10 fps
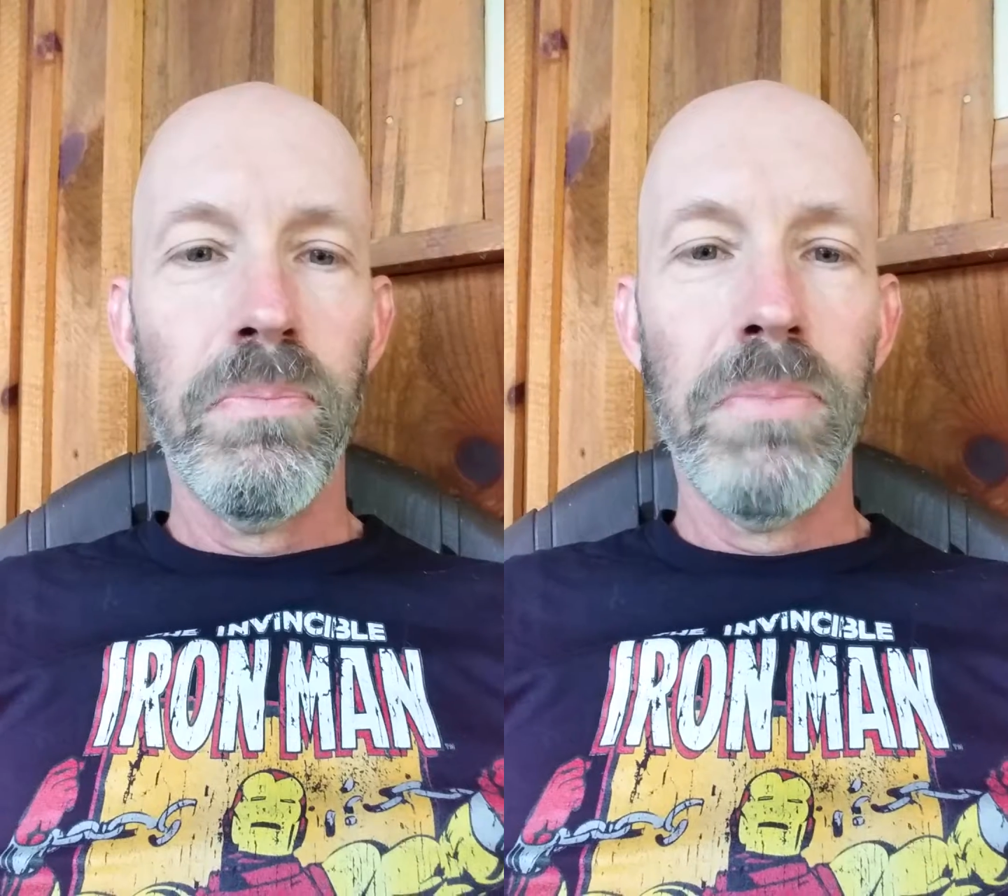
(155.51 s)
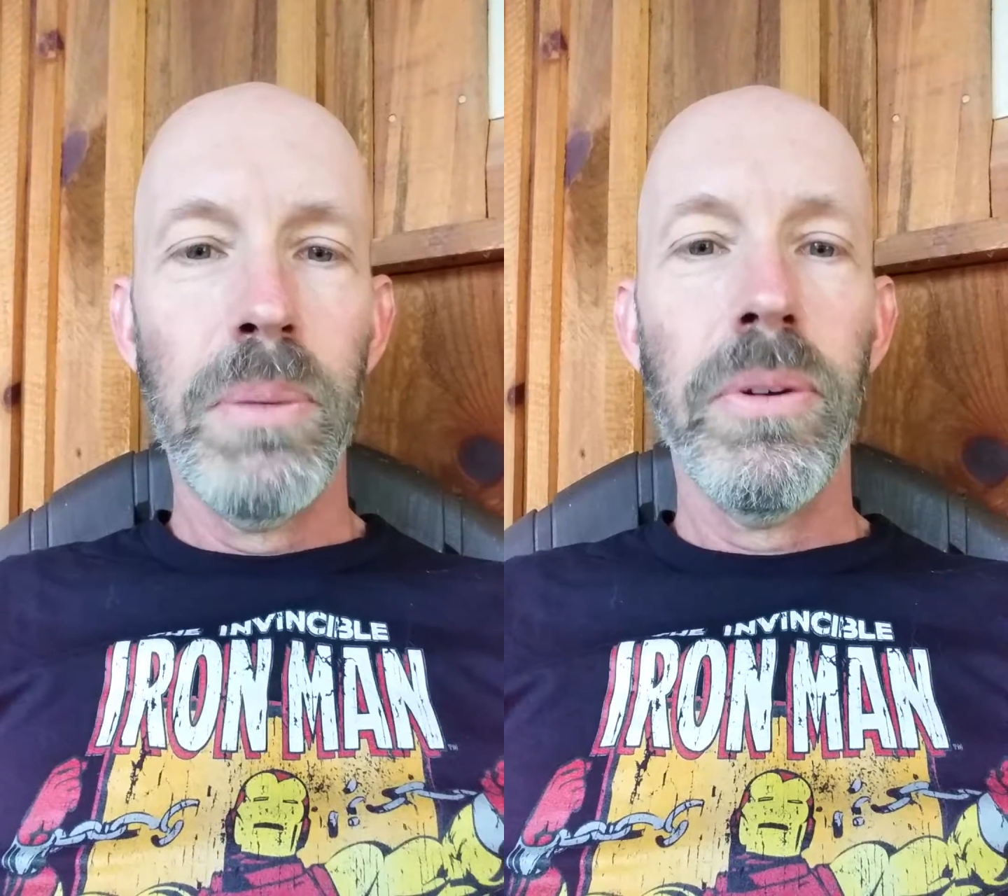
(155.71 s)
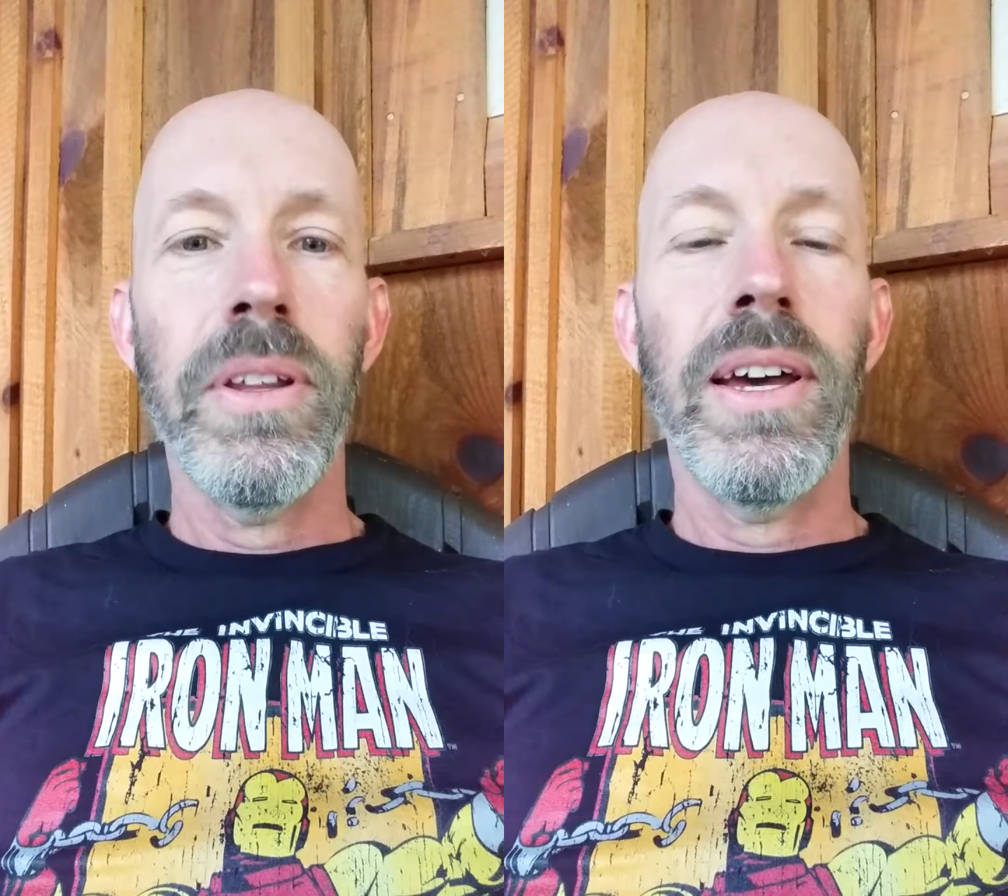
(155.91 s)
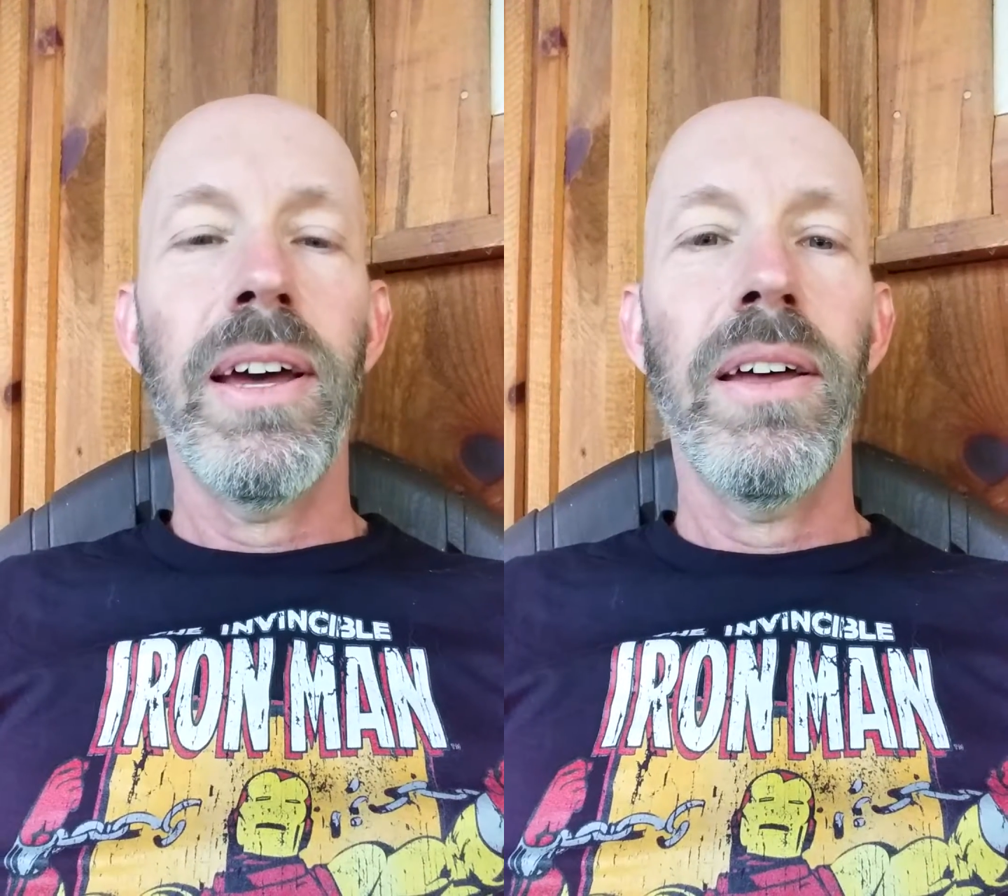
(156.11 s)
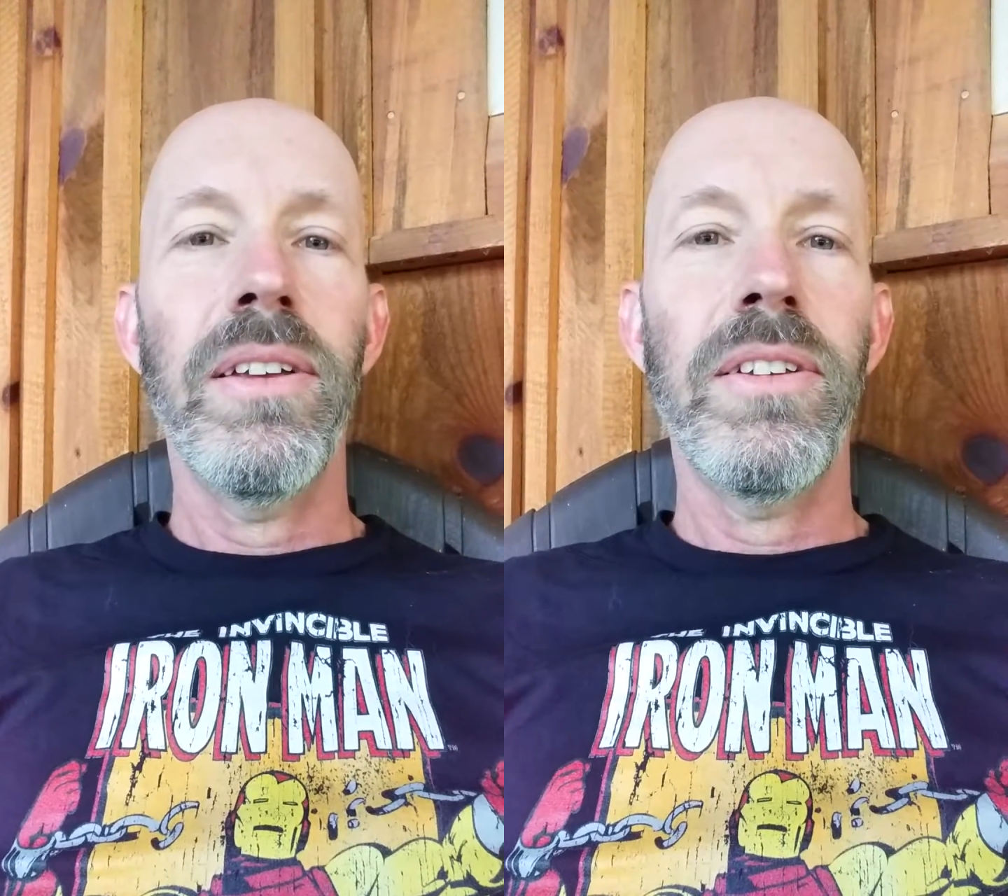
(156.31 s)
people that
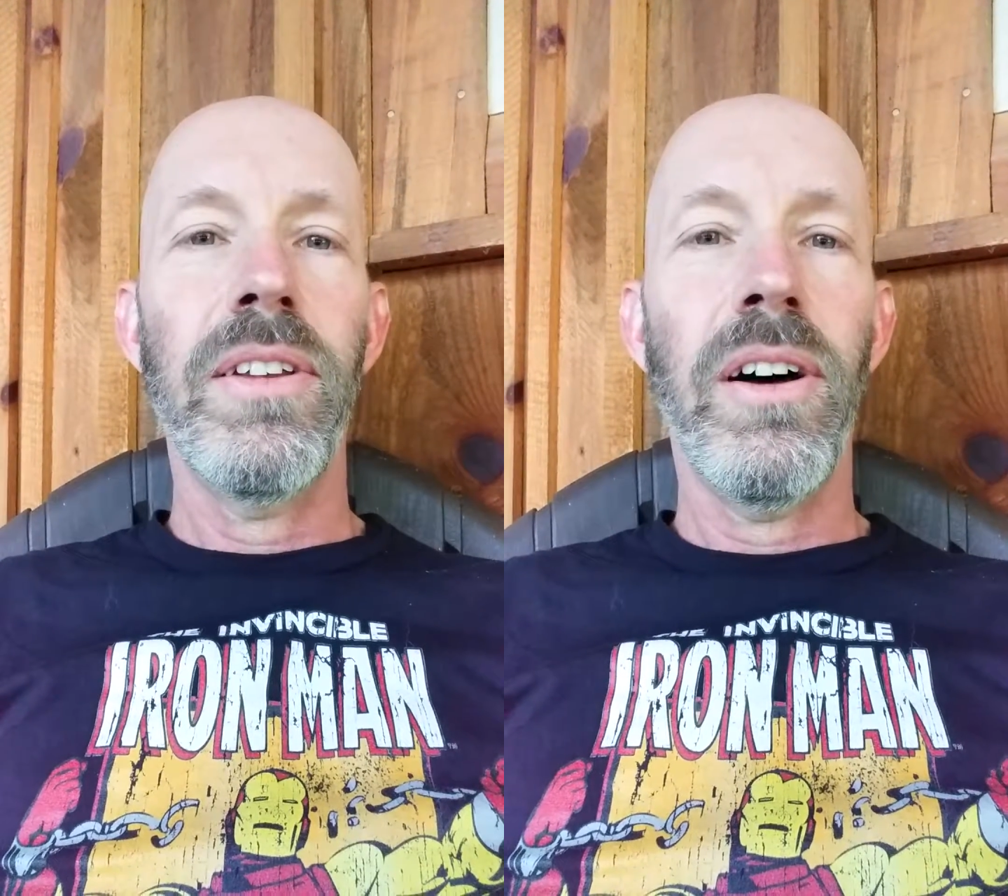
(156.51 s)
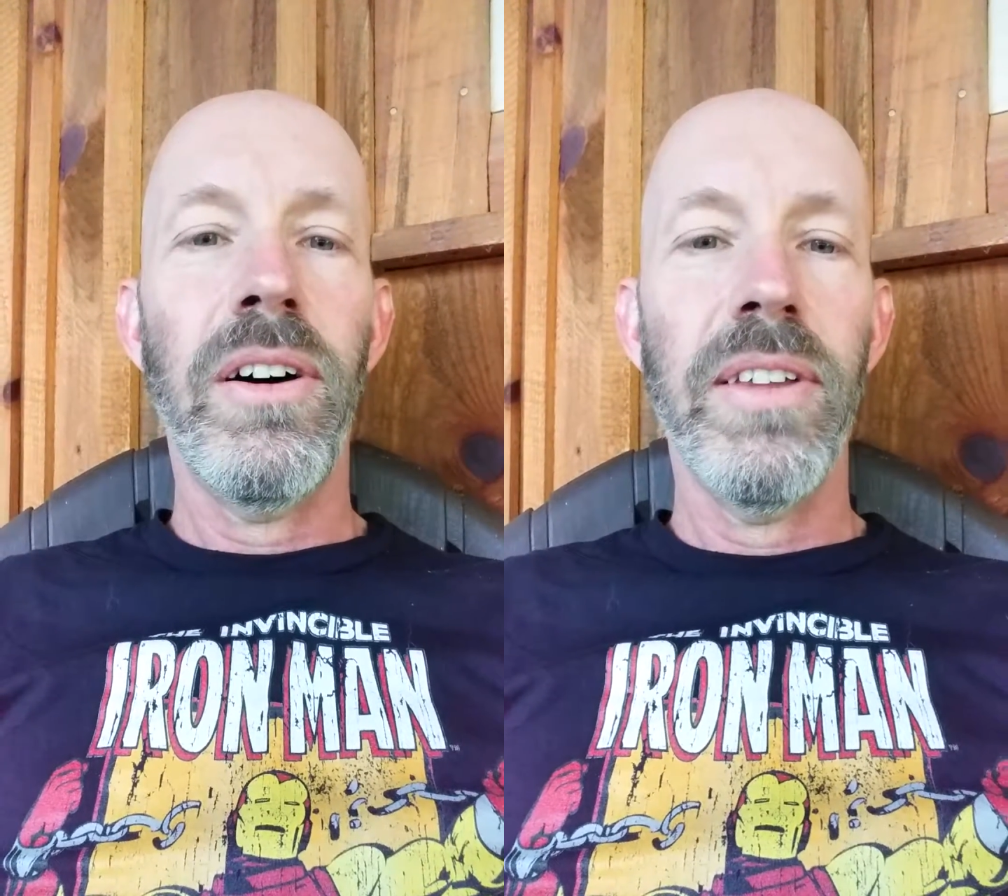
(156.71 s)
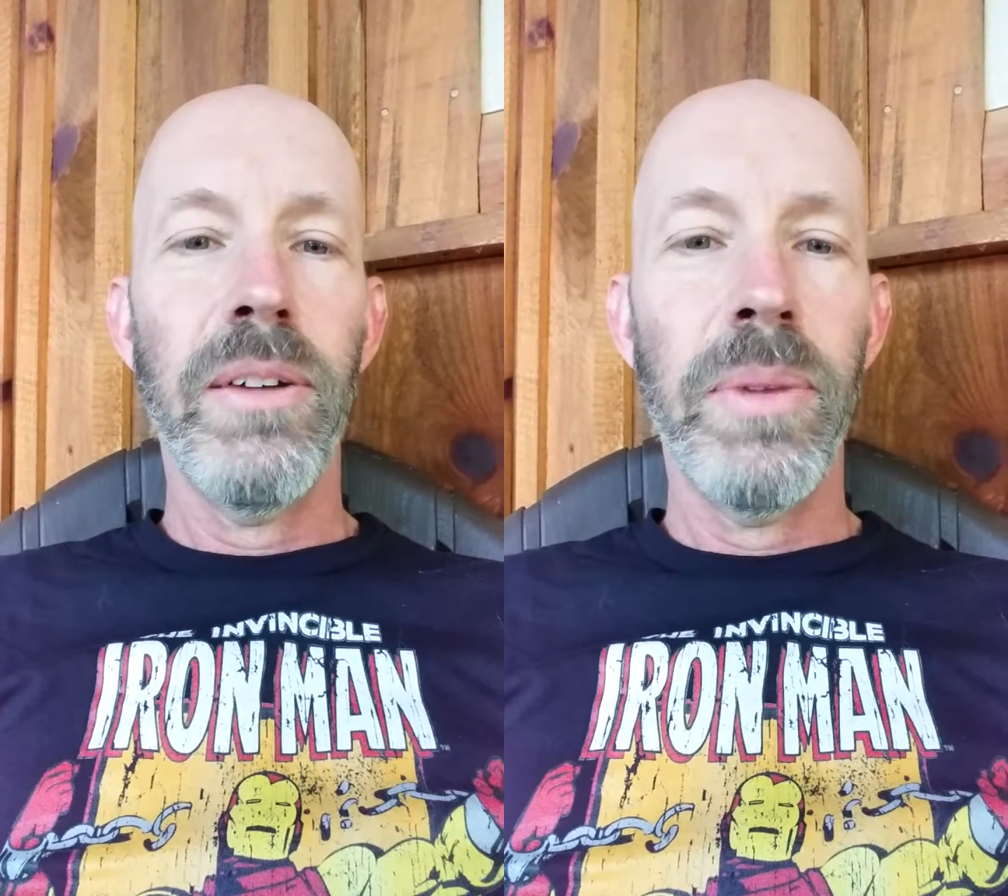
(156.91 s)
has all that